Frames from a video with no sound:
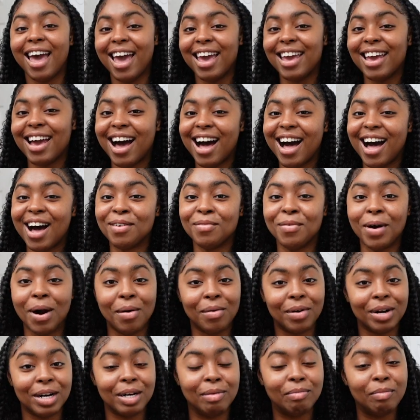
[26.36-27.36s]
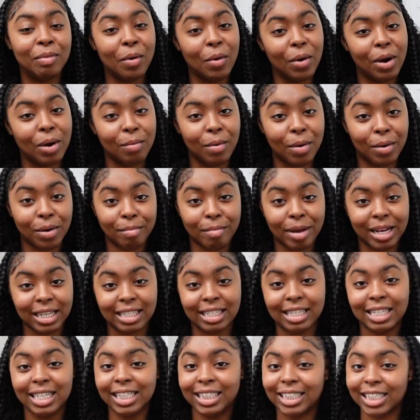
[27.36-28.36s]
Hey y'all, welcome or welcome back
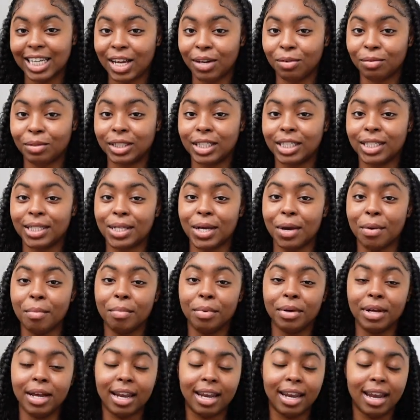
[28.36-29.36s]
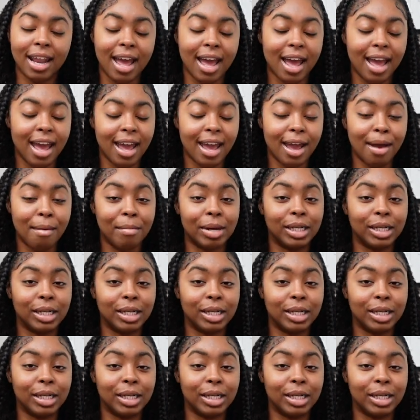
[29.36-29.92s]
to the channel, which is Jaterra Bria'Na.